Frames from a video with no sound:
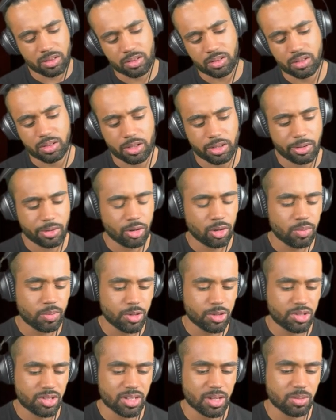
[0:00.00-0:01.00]
it
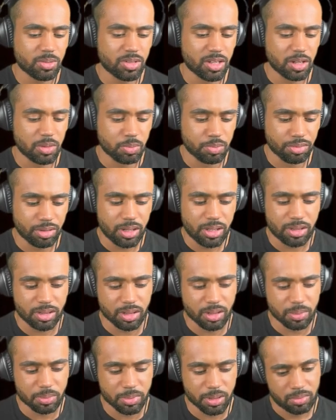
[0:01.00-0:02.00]
almost sounds like
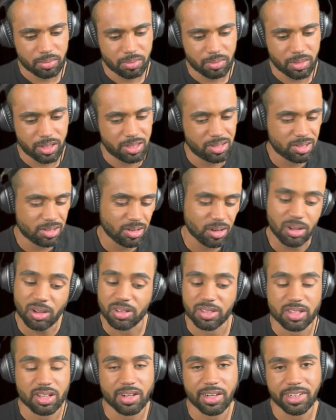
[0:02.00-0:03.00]
breathing, but it's
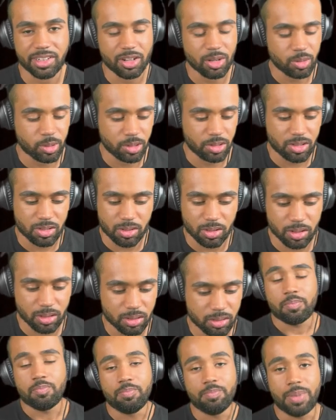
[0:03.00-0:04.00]
not, and I know it's not.
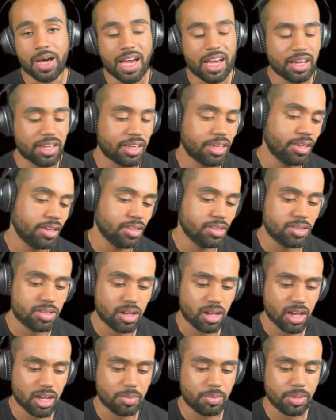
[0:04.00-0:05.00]
Back into
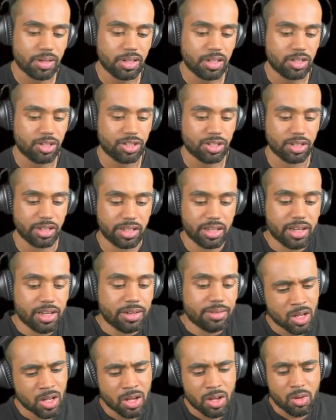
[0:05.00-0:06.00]
hibernation
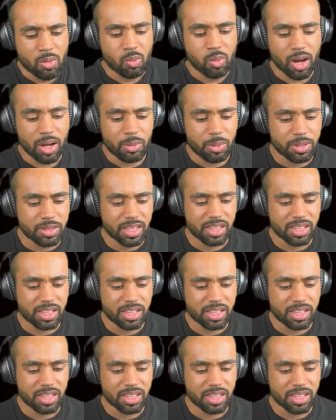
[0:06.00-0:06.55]
again. Why would they